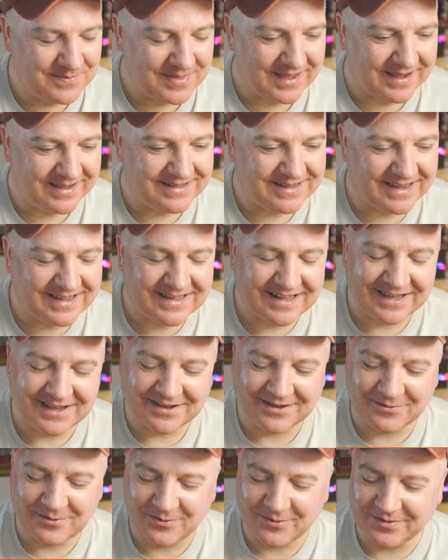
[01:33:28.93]
I, I
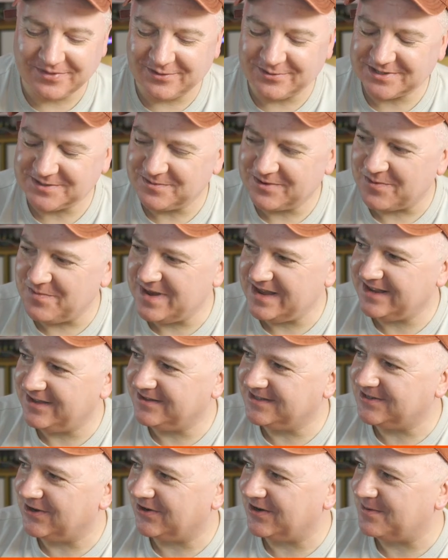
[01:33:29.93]
like well, oh, there's some
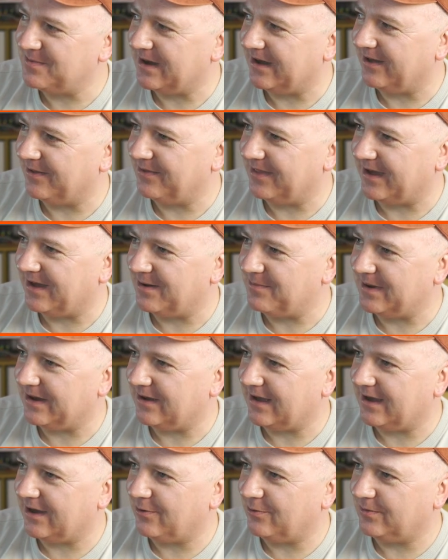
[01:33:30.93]
comedian talking about that
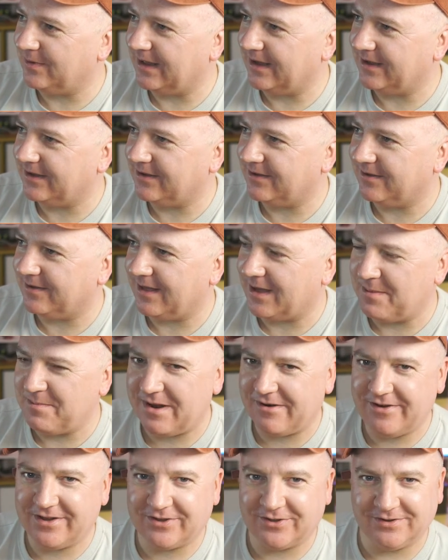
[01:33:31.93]
about how like
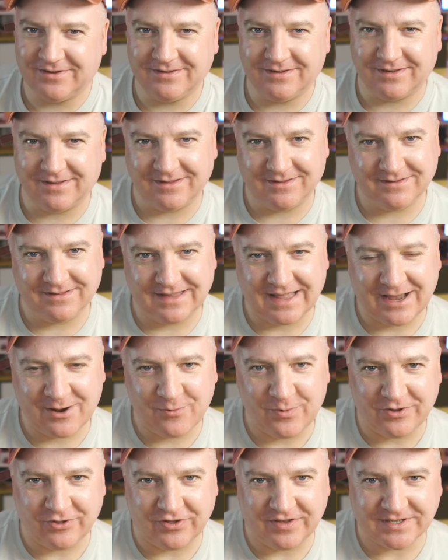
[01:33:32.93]
American
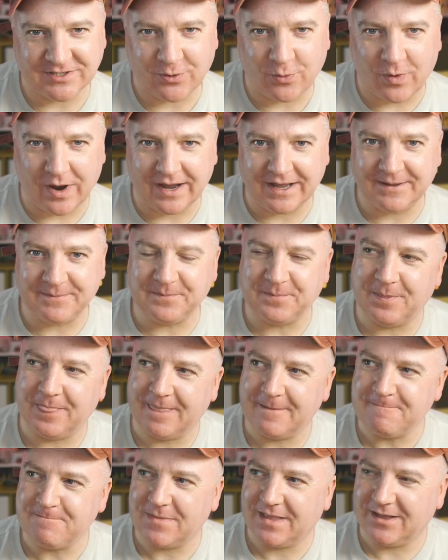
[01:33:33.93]
language is quite
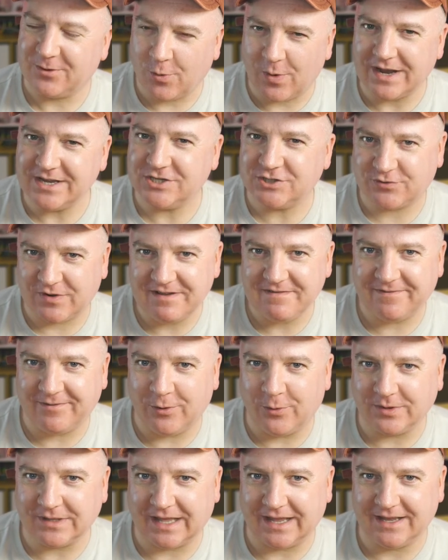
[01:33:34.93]
quite
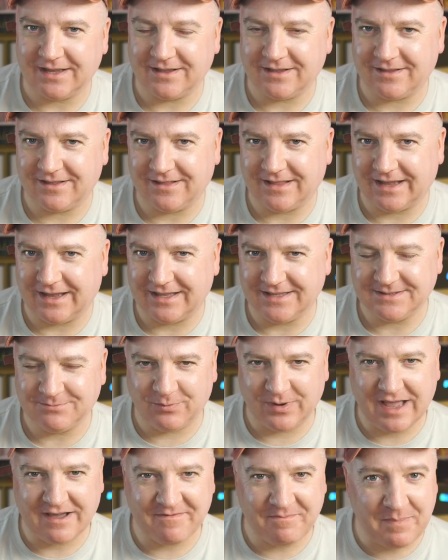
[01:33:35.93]
straightforward. Like like
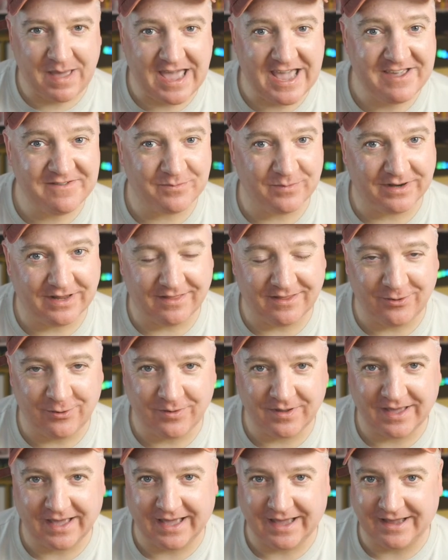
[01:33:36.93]
we have pavement in the
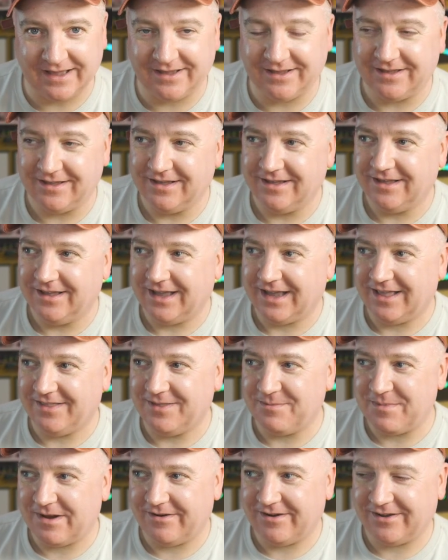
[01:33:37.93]
UK. In
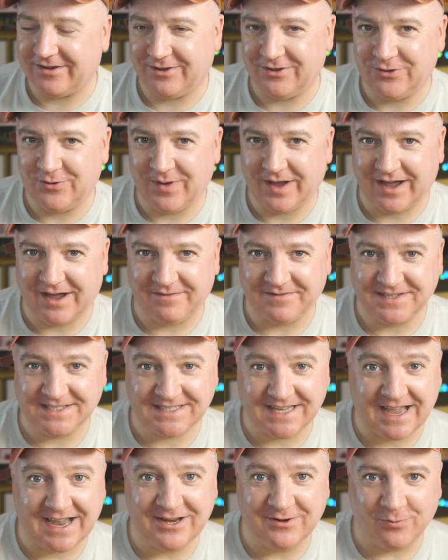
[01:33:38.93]
America, you have
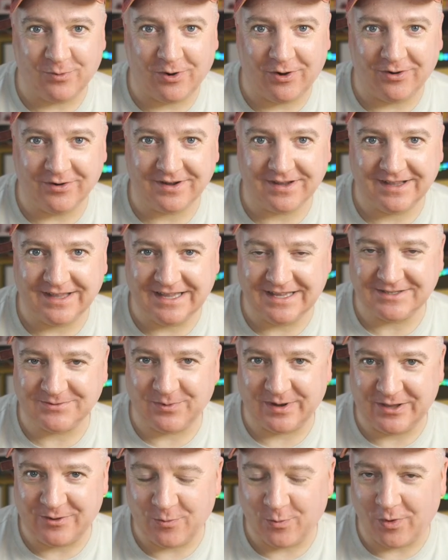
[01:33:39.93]
sidewalk. It's
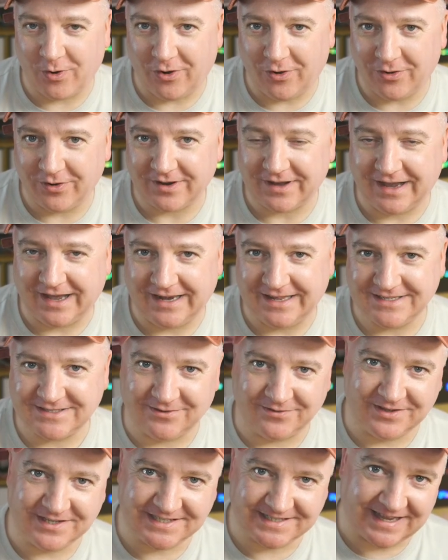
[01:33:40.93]
where you walk, and it's
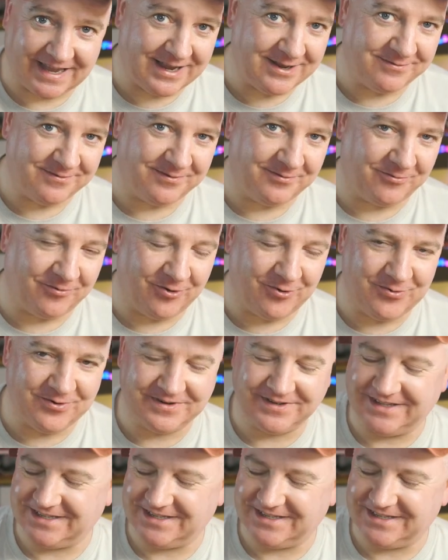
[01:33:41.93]
on the side of the road.